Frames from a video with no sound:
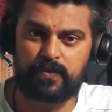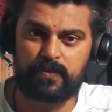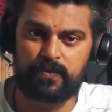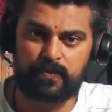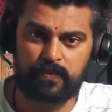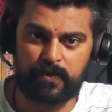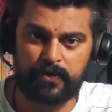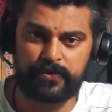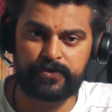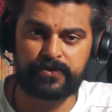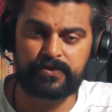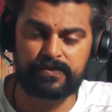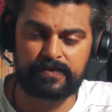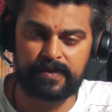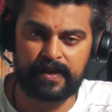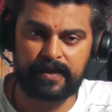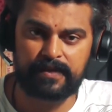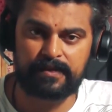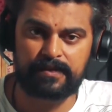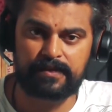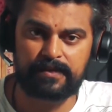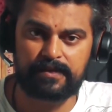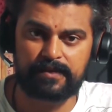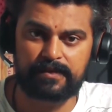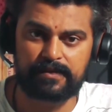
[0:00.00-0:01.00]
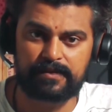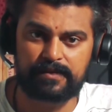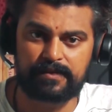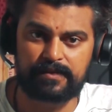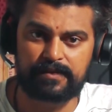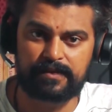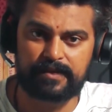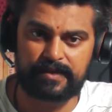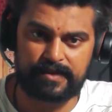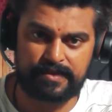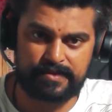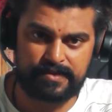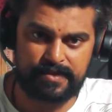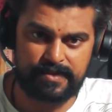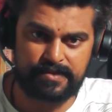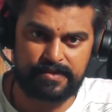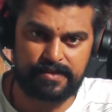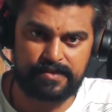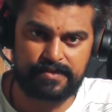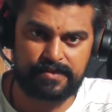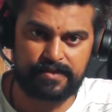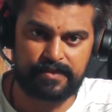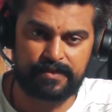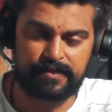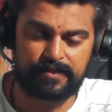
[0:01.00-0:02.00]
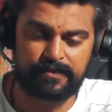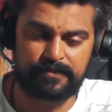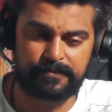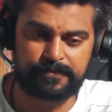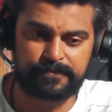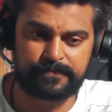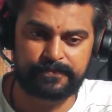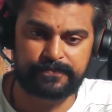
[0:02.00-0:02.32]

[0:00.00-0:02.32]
What you think is necessary.